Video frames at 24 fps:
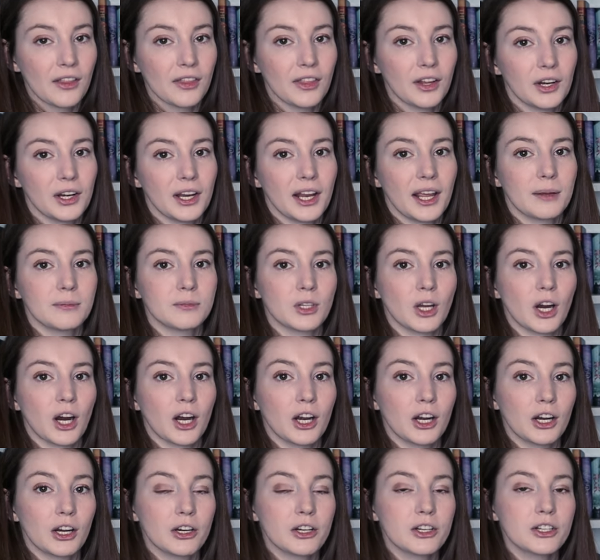Their names
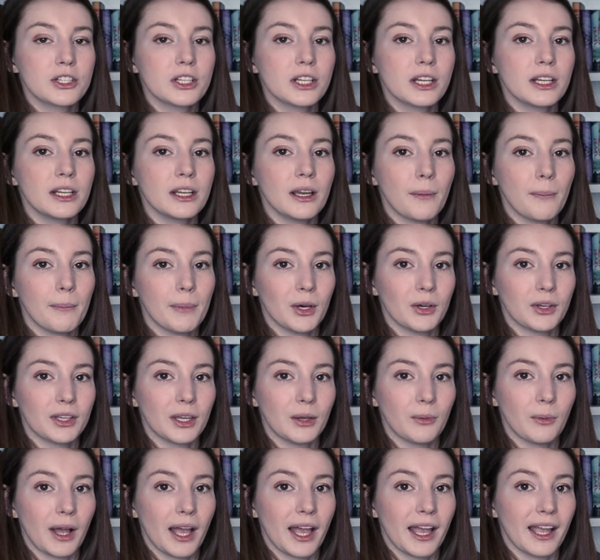are Hershey,
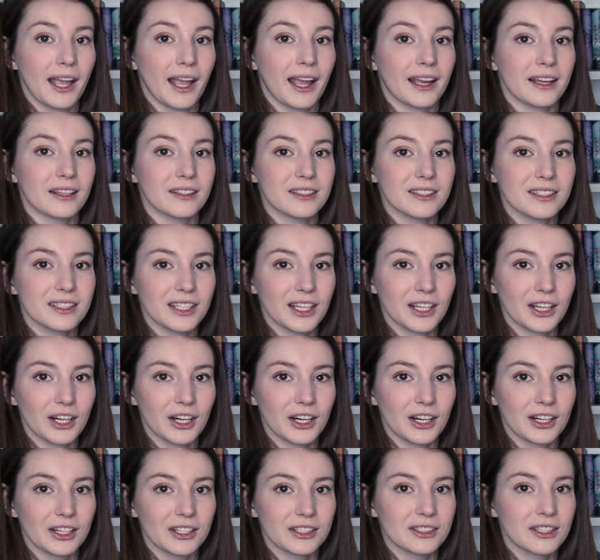Milky Way, and
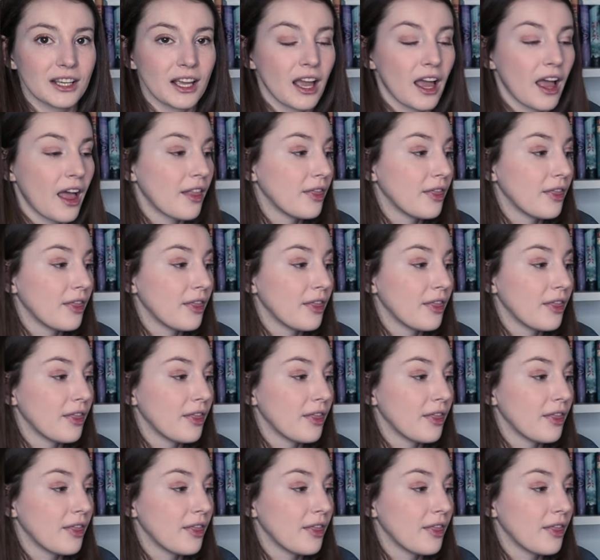Snickers.